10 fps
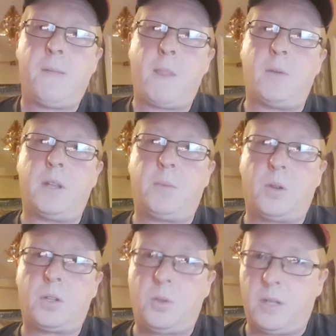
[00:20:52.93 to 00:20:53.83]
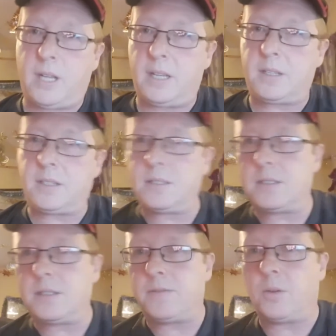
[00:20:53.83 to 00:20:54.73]
when they pull a coin out
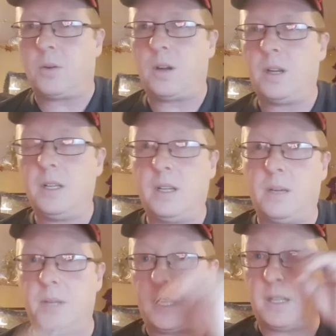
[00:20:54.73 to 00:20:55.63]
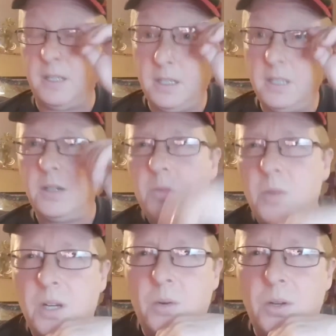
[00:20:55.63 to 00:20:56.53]
the floor, I'm like,
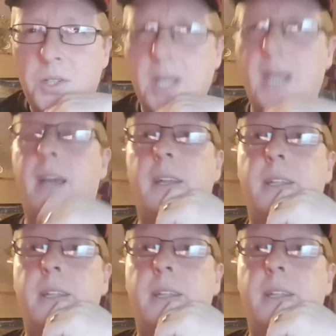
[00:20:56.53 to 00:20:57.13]
whoa, what's that?